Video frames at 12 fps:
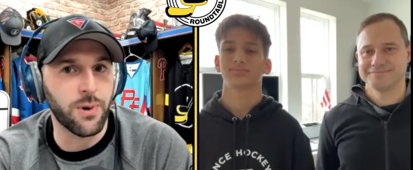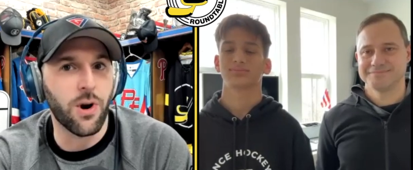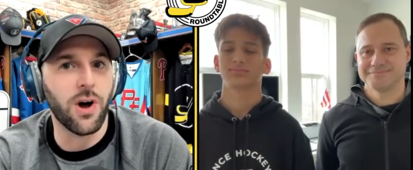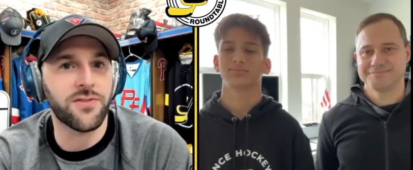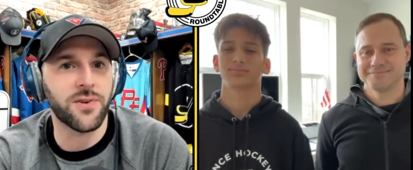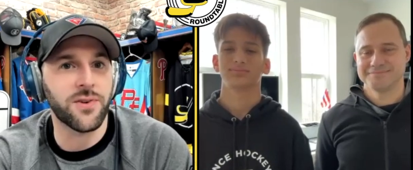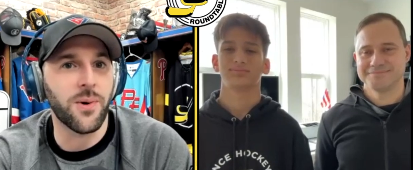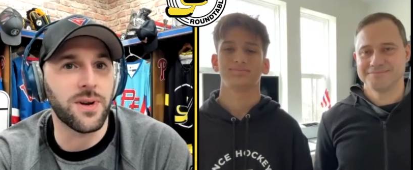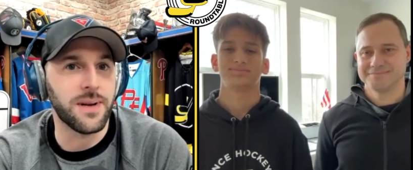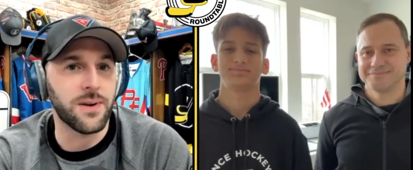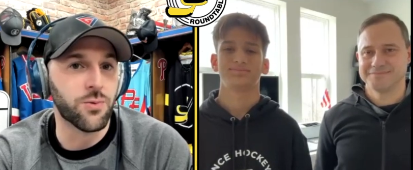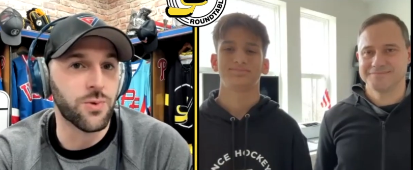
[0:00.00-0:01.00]
Speaker 1: we are also going
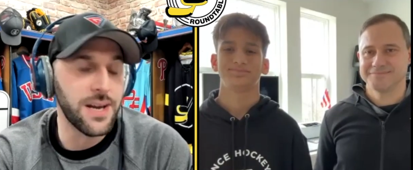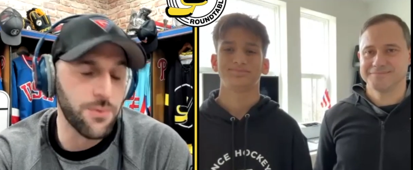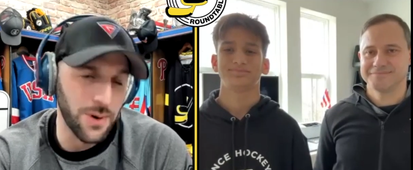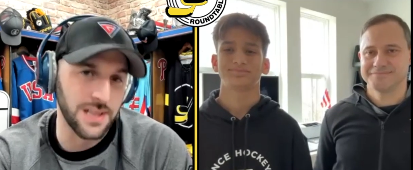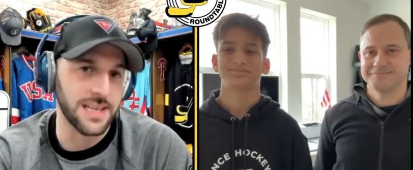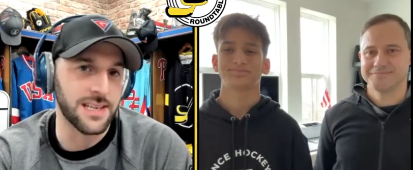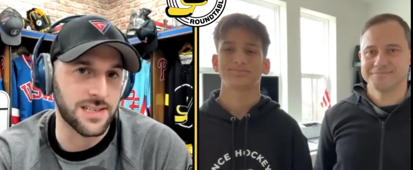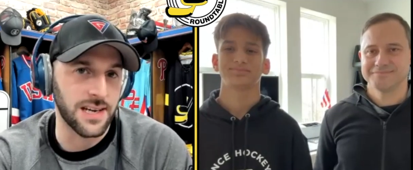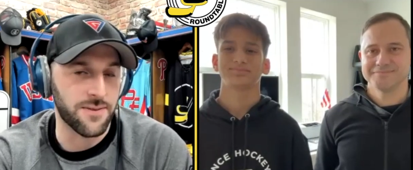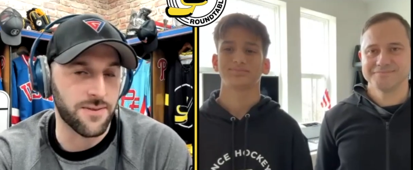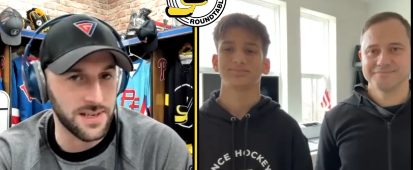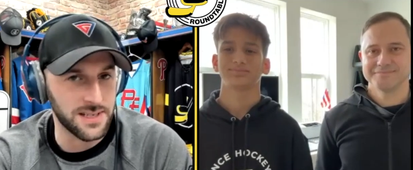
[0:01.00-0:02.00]
to be re releasing
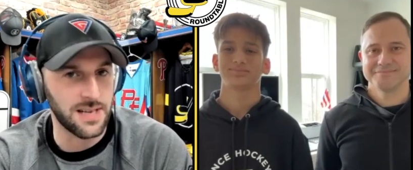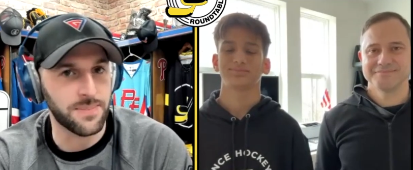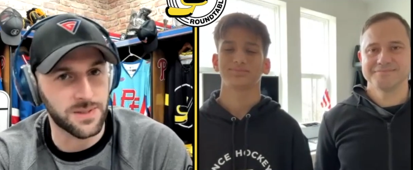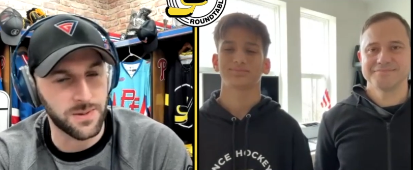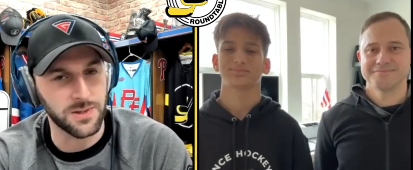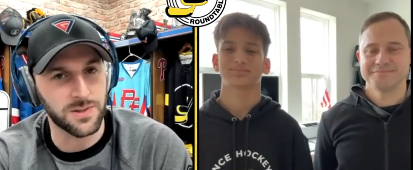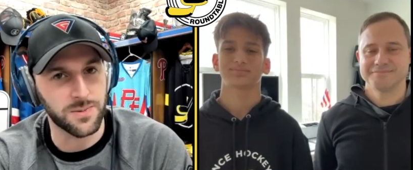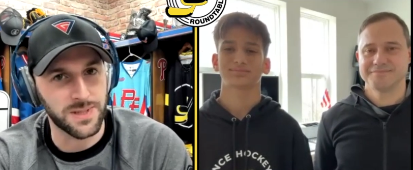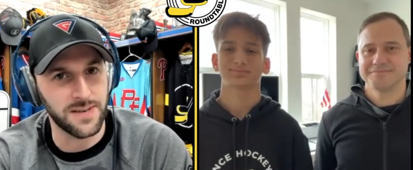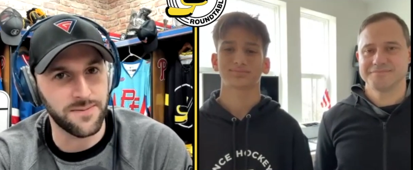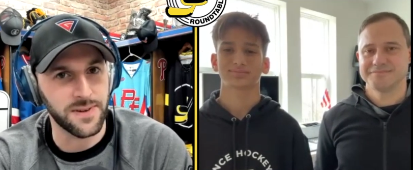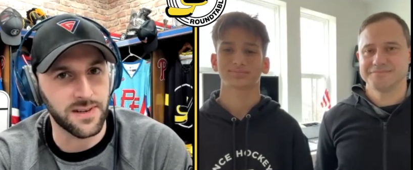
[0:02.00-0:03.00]
for this episode
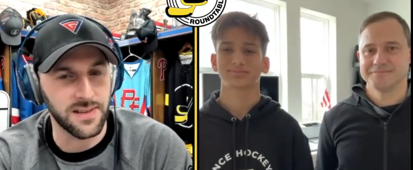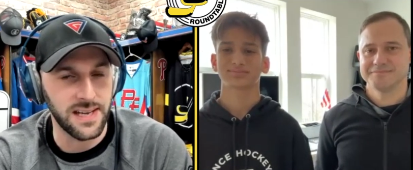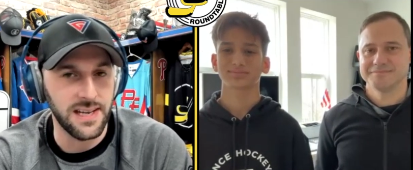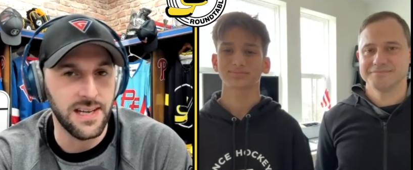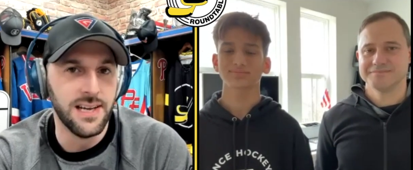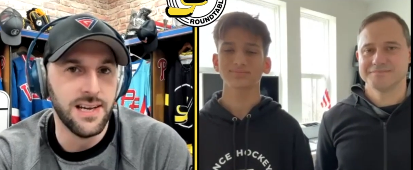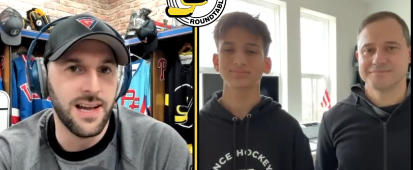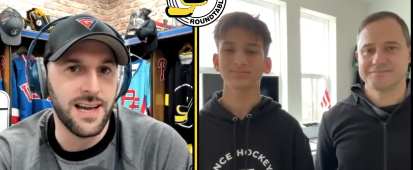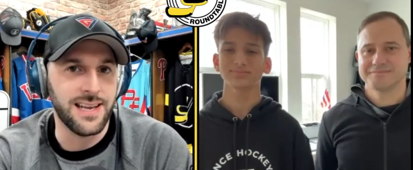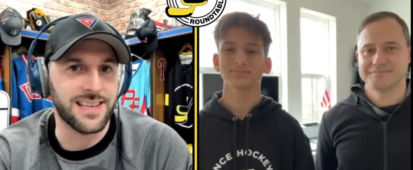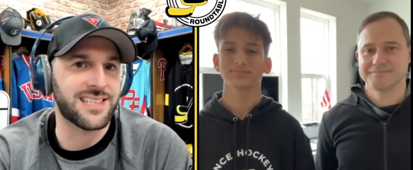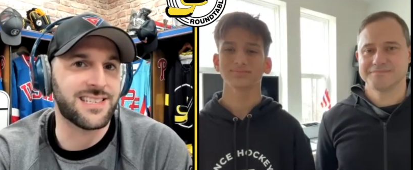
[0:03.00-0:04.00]
specifically
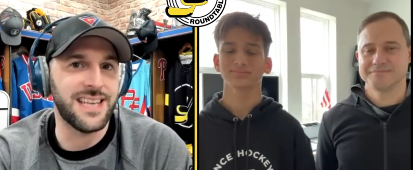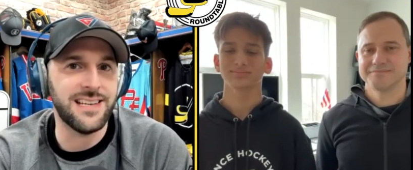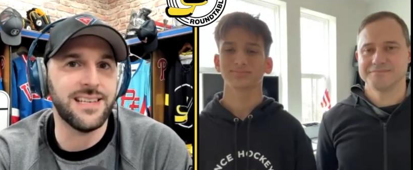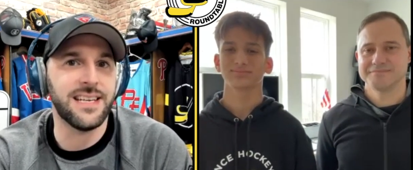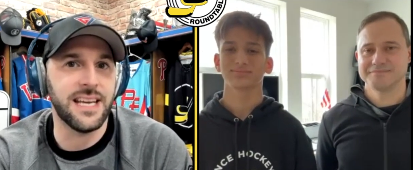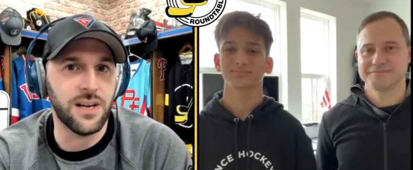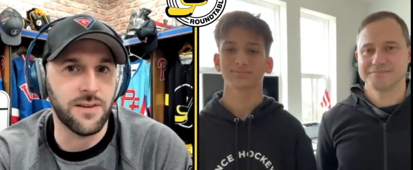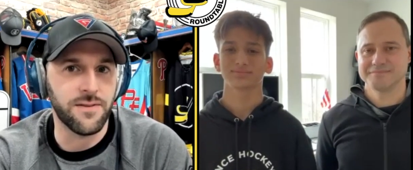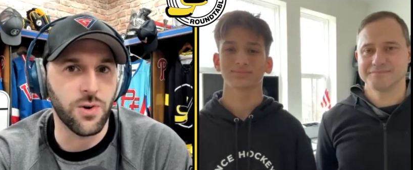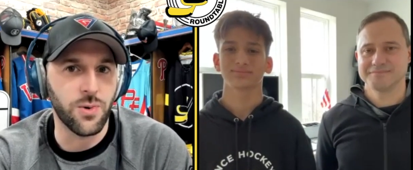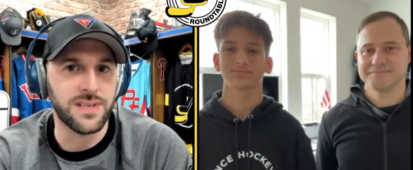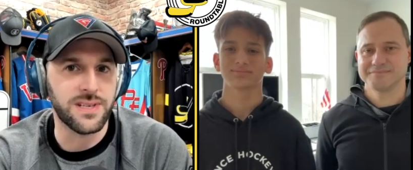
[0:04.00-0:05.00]
an extended
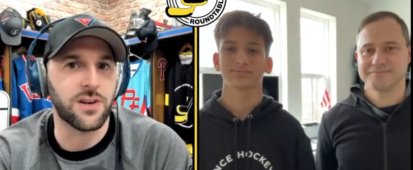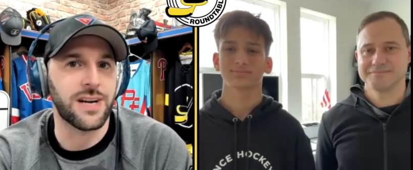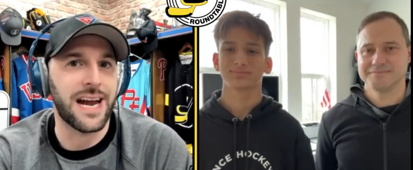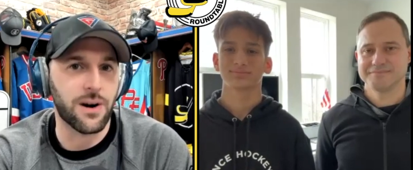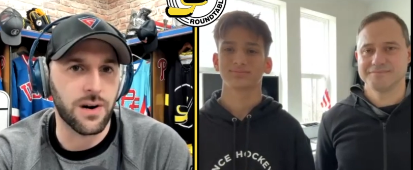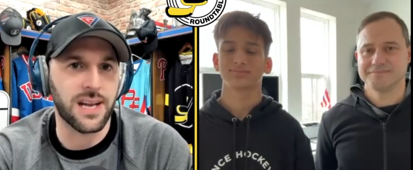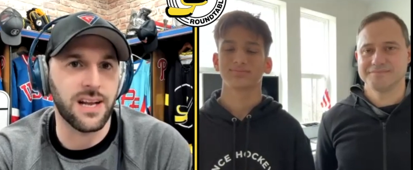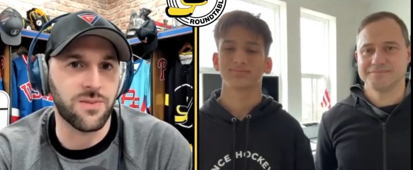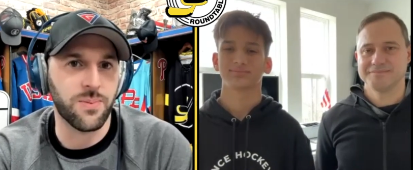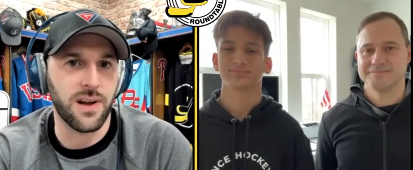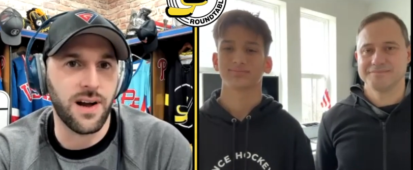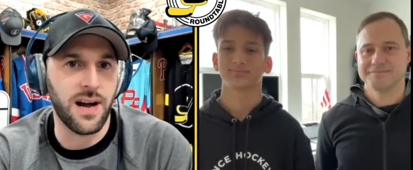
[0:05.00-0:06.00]
interview we did on Our Kids
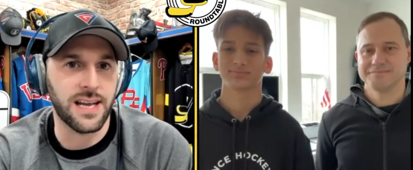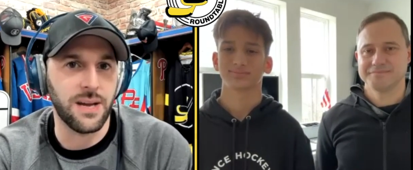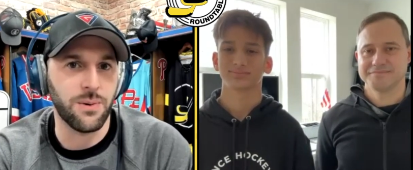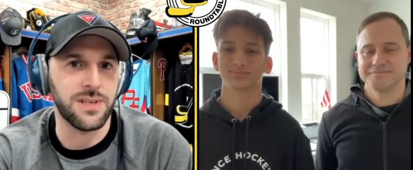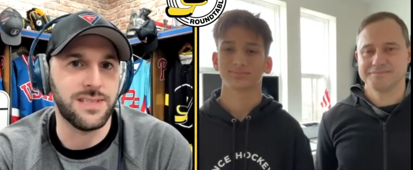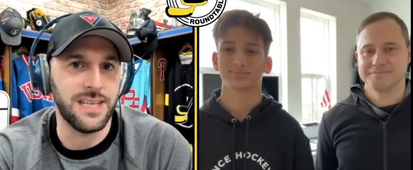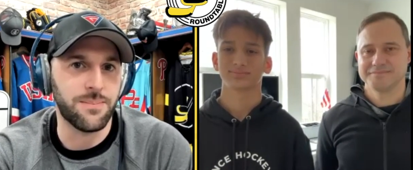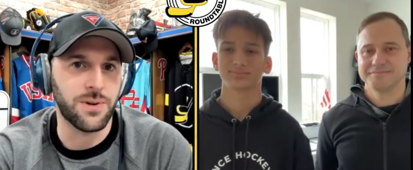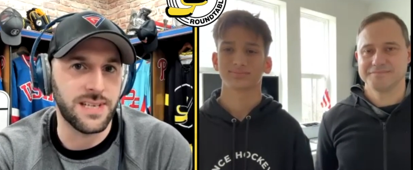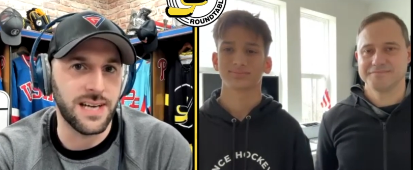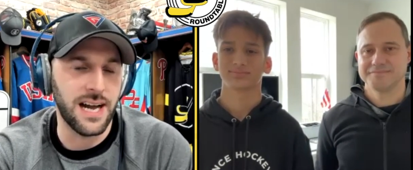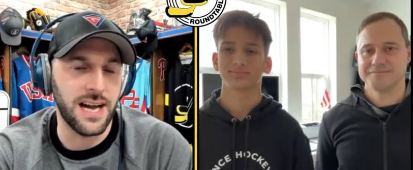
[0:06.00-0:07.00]
Play Hockey with a deeper
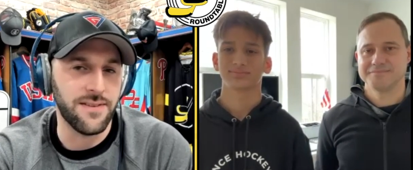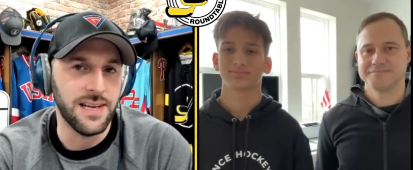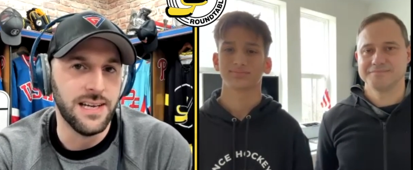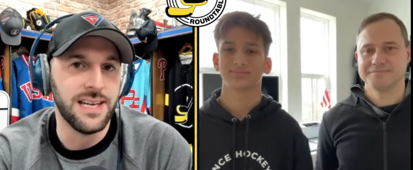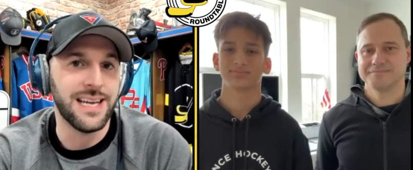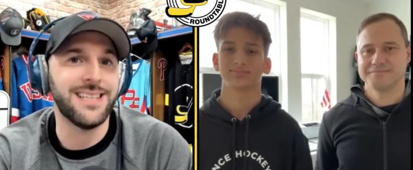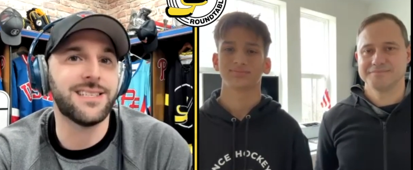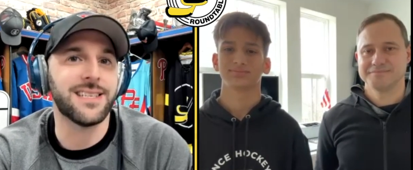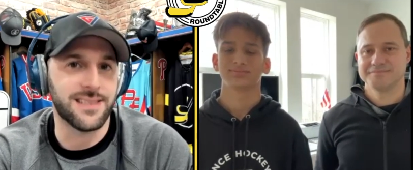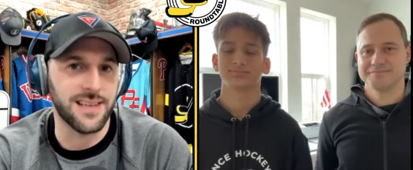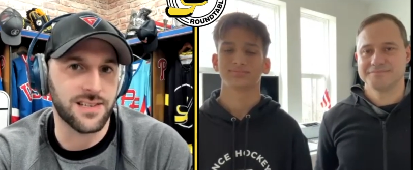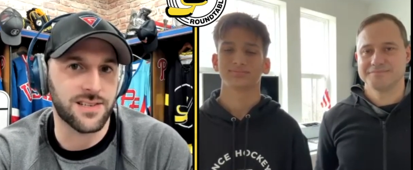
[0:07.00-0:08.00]
dive into
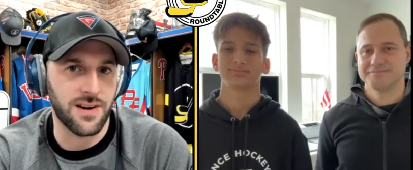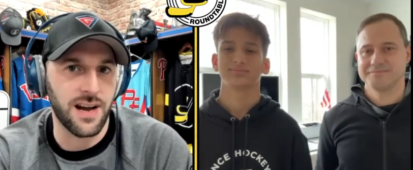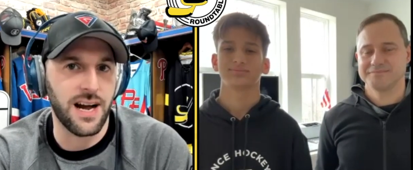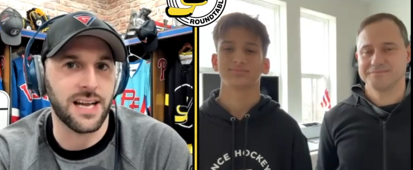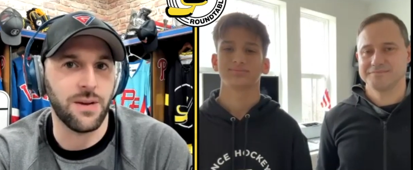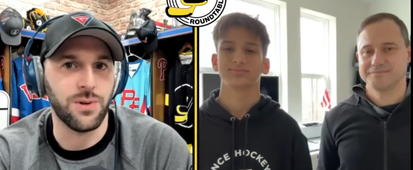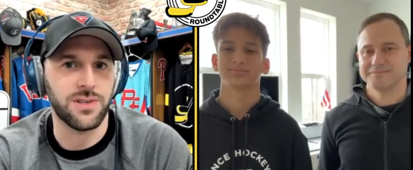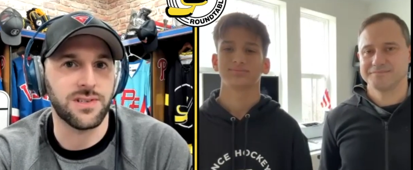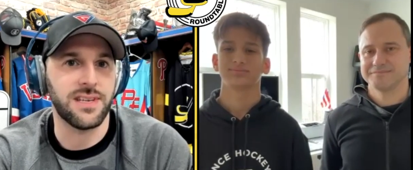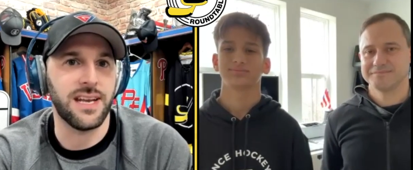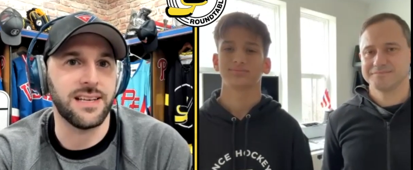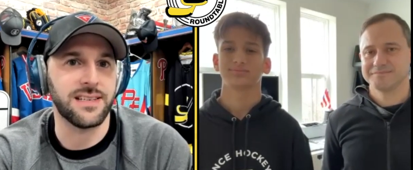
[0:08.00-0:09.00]
Duzter Hockey, which is
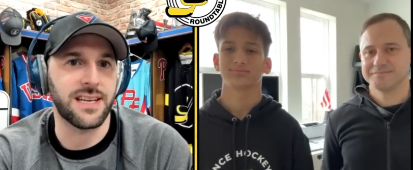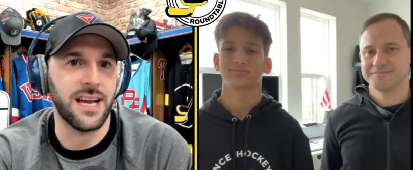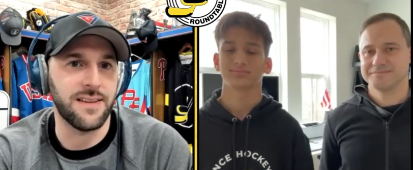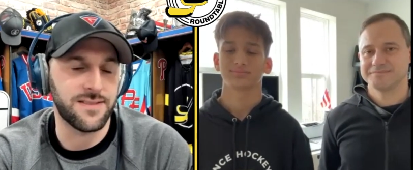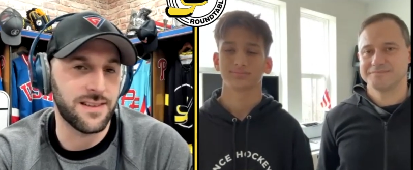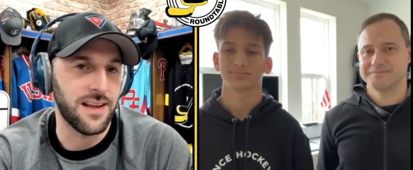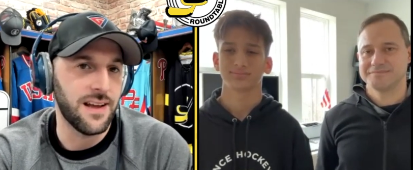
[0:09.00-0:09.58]
today's guest.